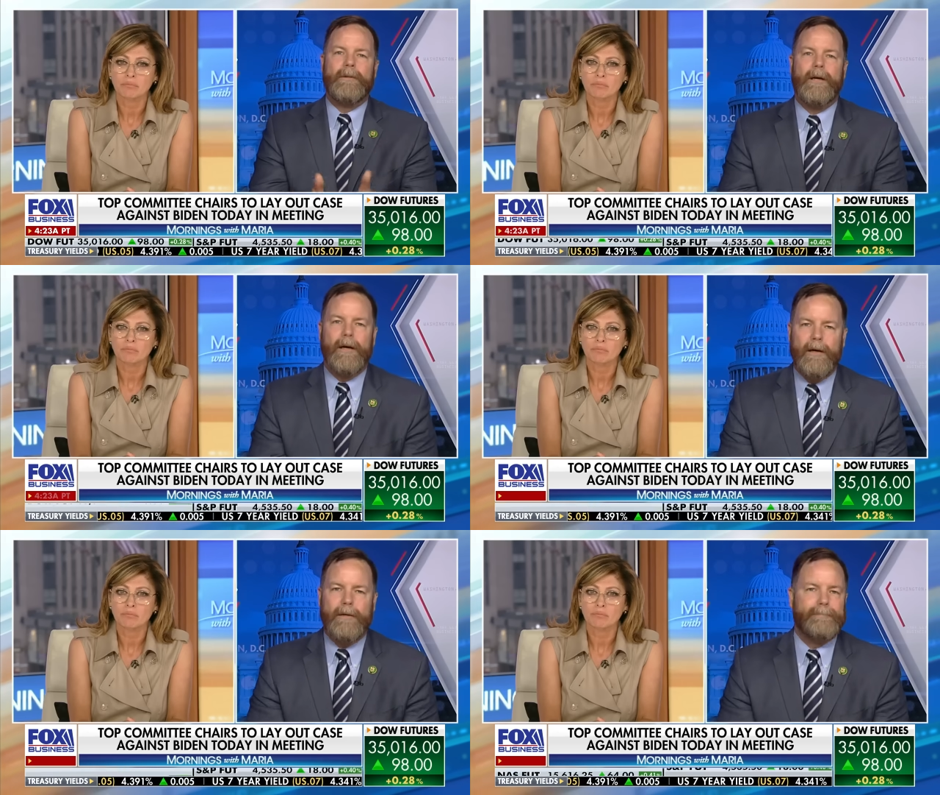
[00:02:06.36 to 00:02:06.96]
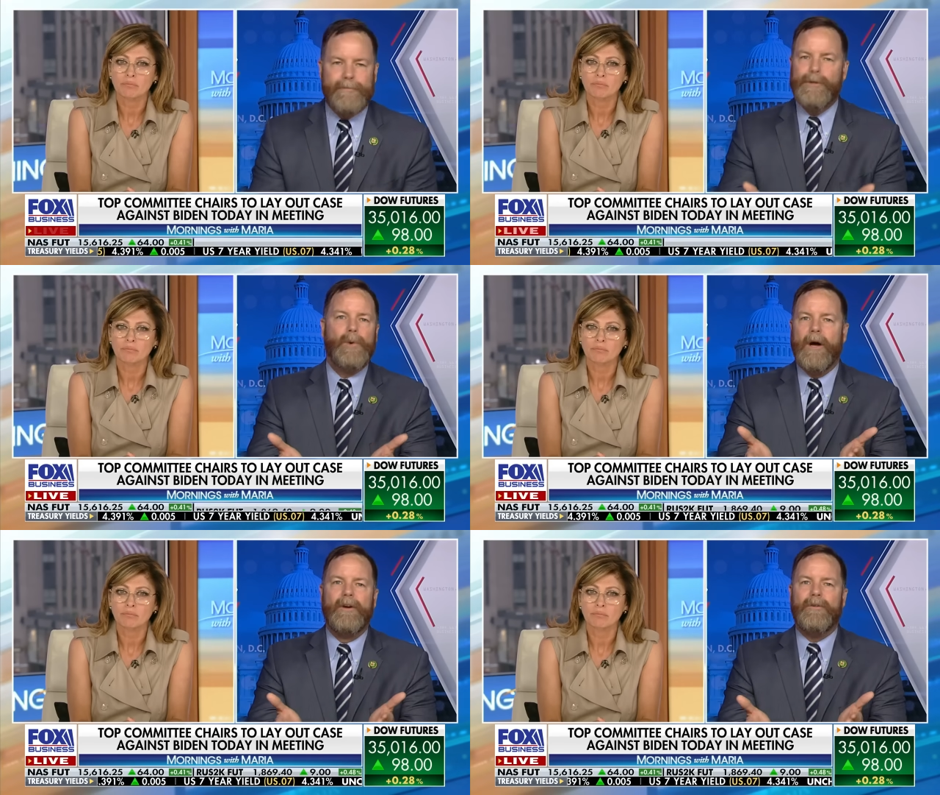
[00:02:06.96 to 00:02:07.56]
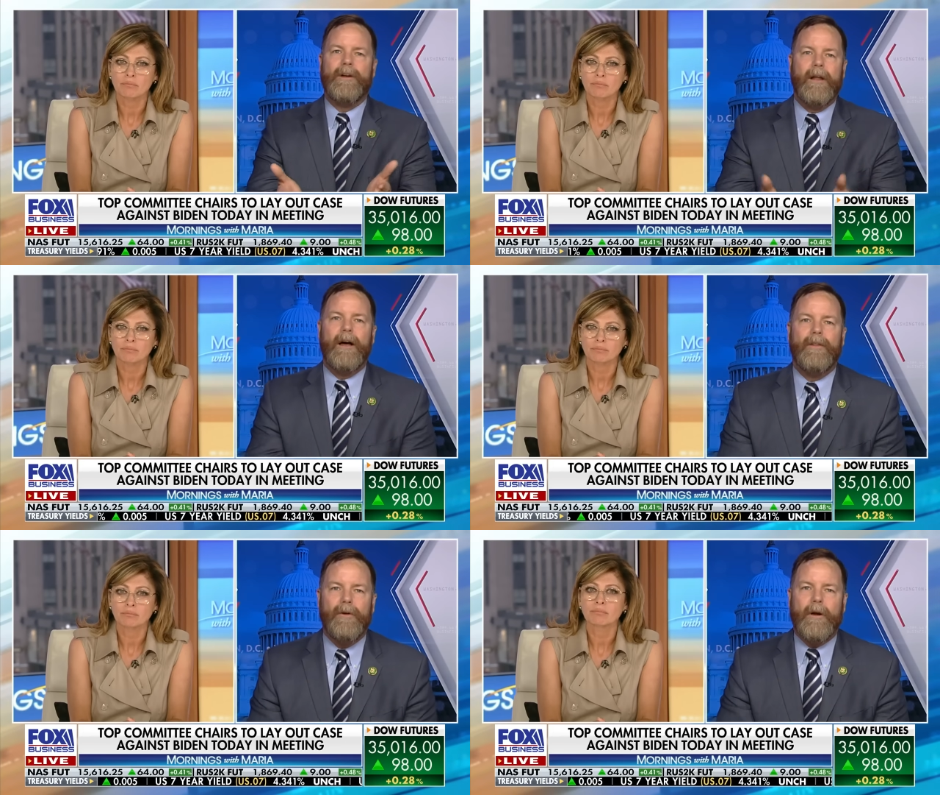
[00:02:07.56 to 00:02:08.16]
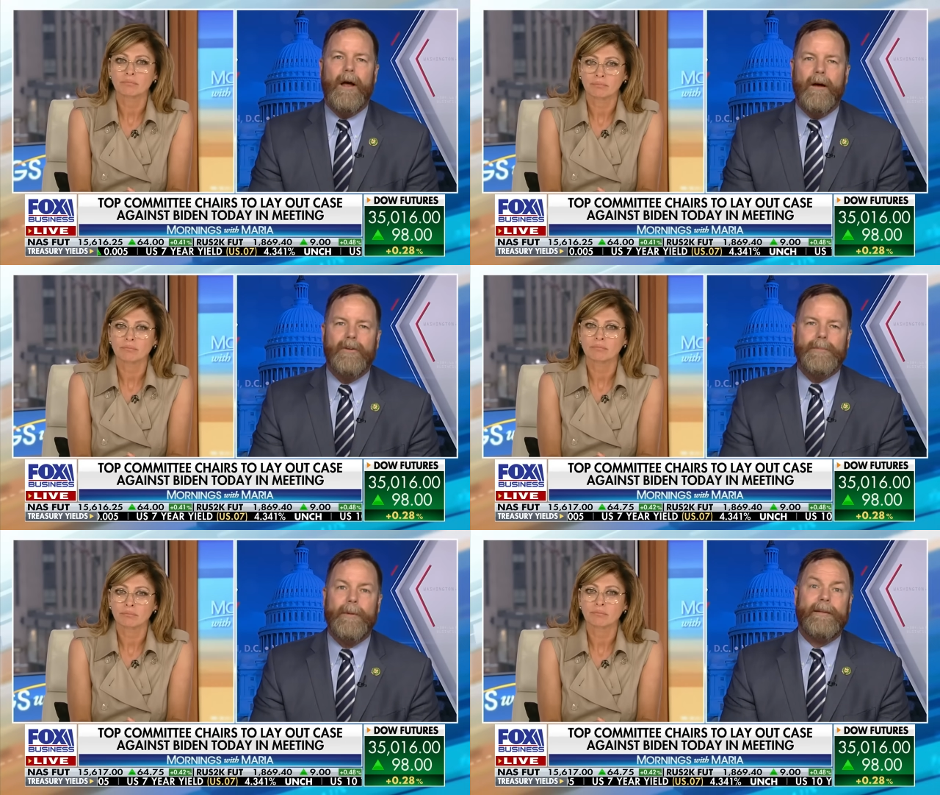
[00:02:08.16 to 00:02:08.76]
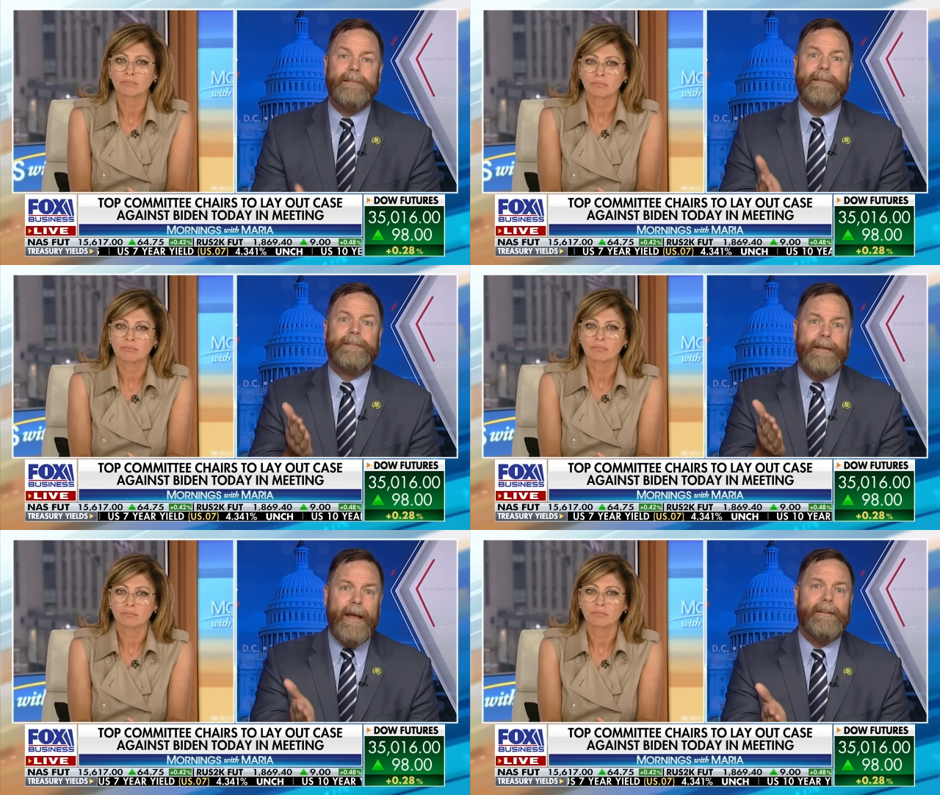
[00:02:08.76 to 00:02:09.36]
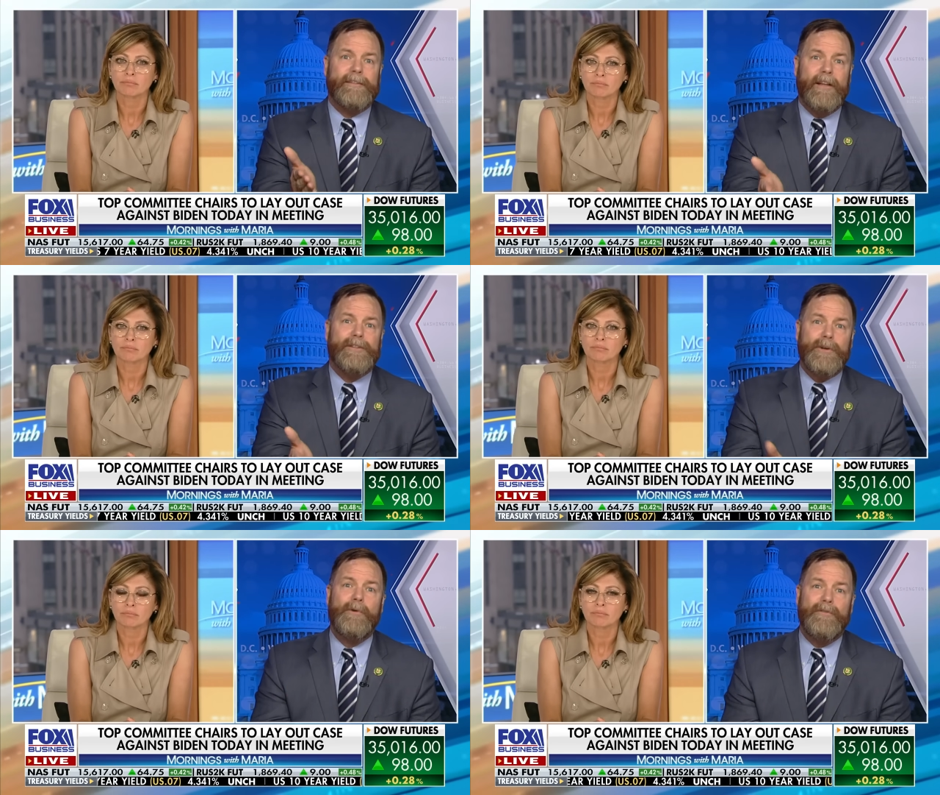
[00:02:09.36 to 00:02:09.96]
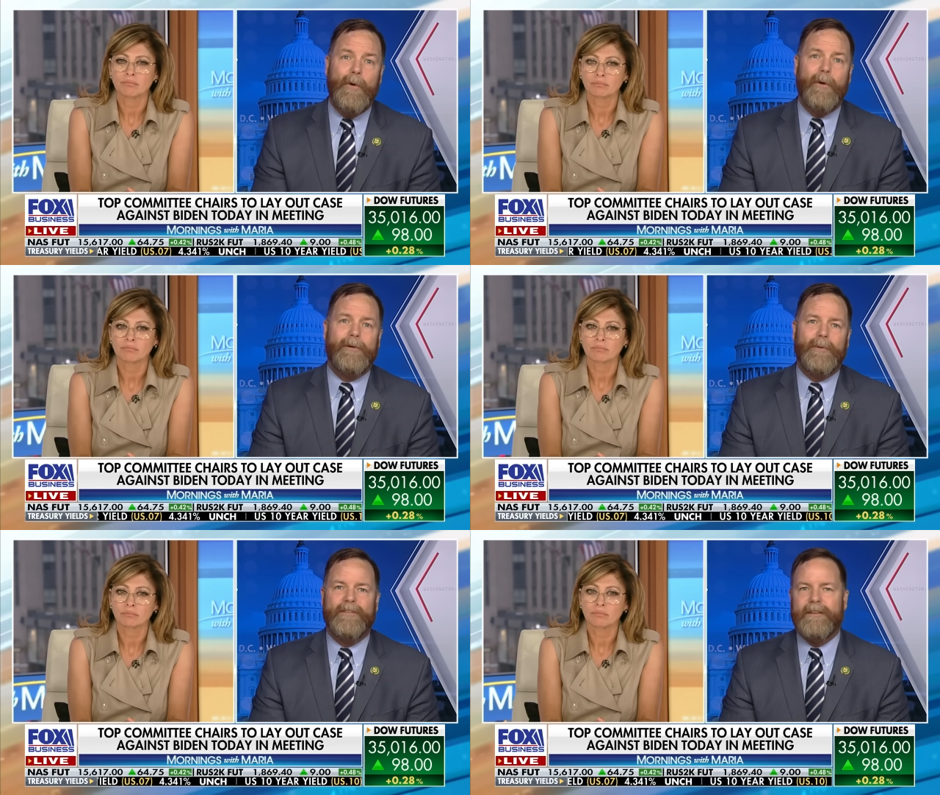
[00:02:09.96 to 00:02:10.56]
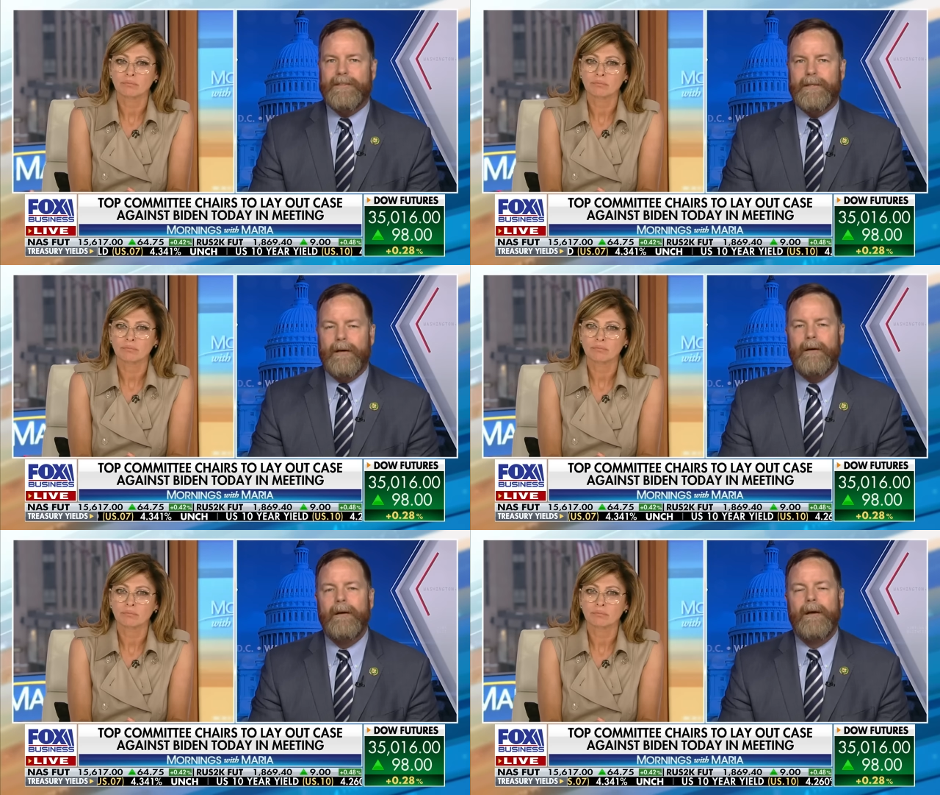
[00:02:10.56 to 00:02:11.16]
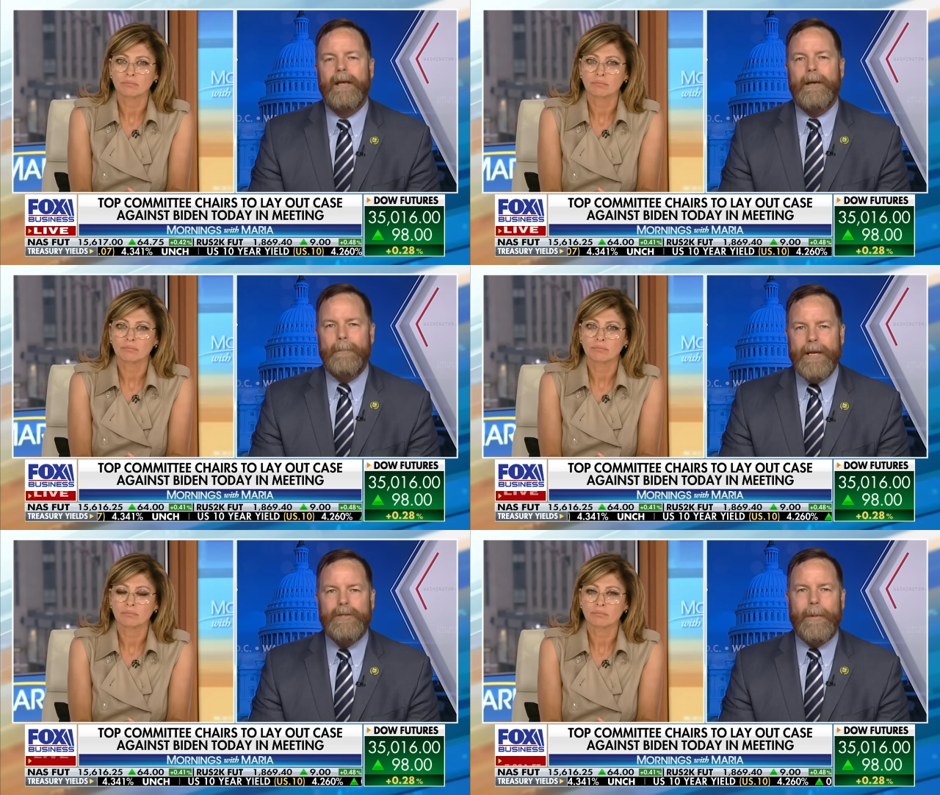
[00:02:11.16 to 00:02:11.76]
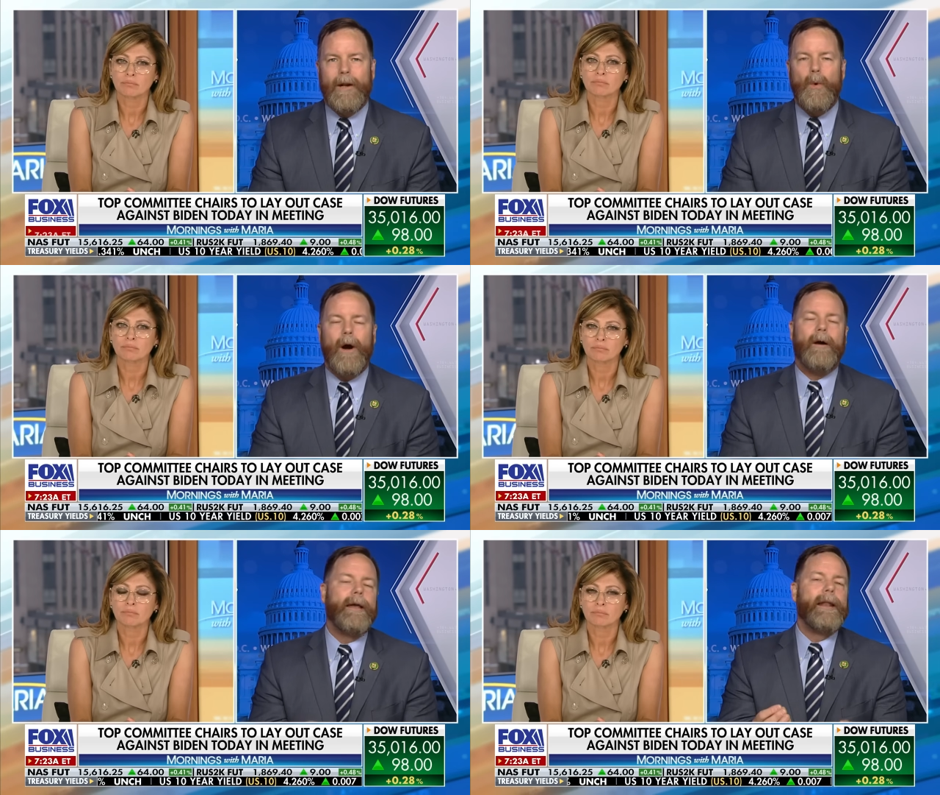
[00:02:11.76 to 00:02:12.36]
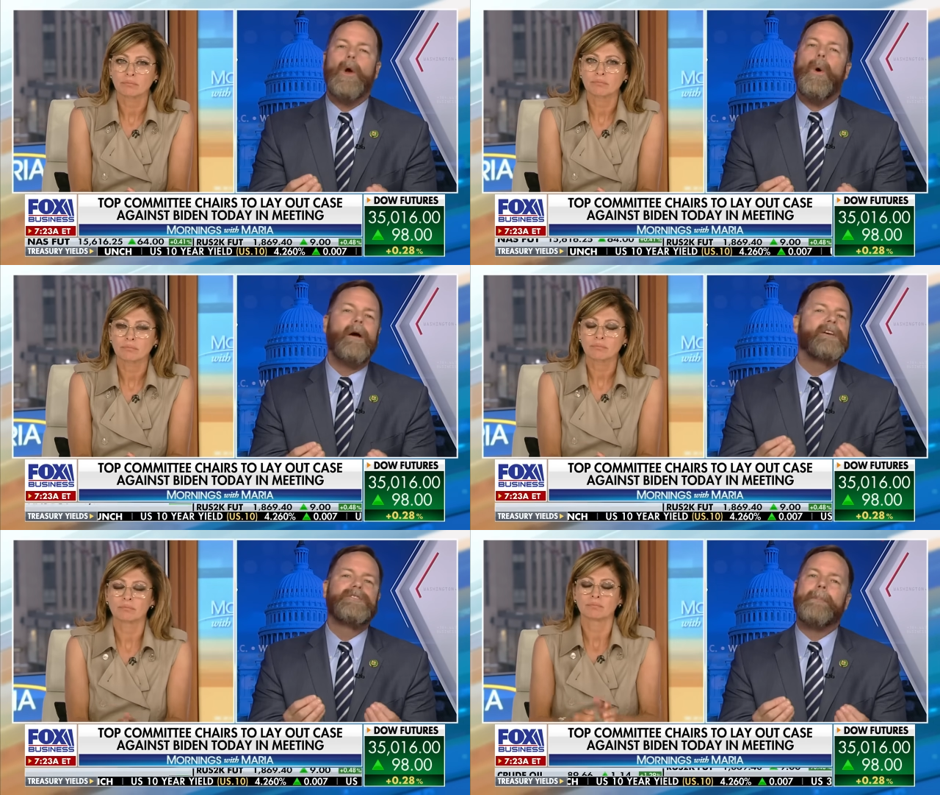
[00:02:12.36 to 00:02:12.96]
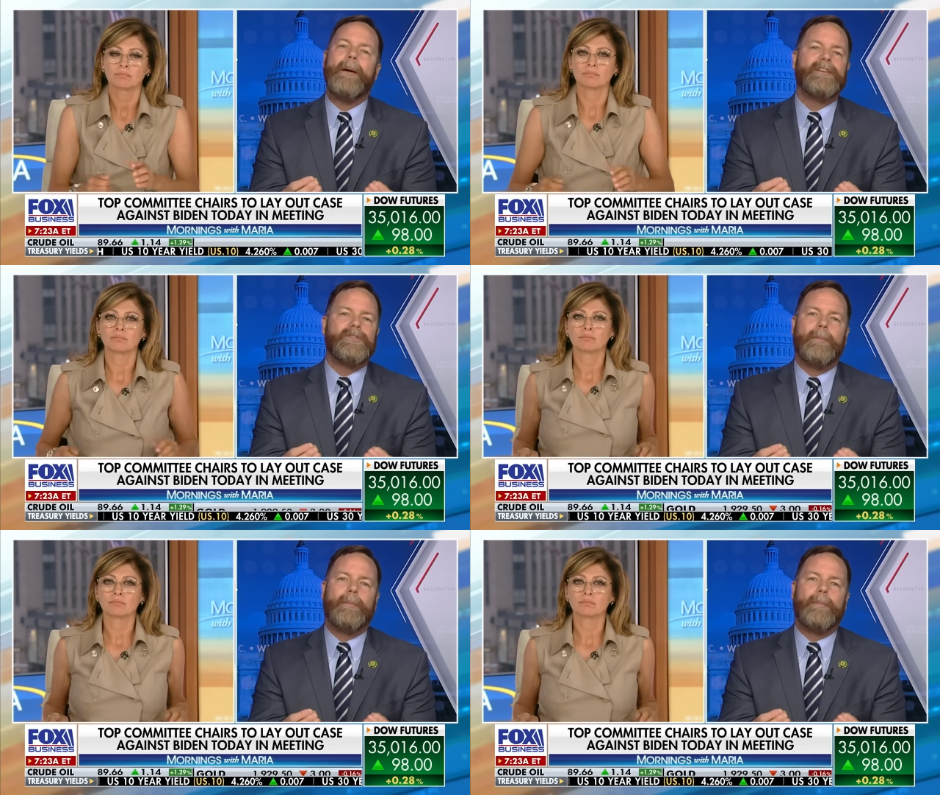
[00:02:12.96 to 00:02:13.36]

Speaker 1: uh, two hundred other congressmen that says, yes, let's go forward with this uh, impeachment inquiry. And inquiry is the best of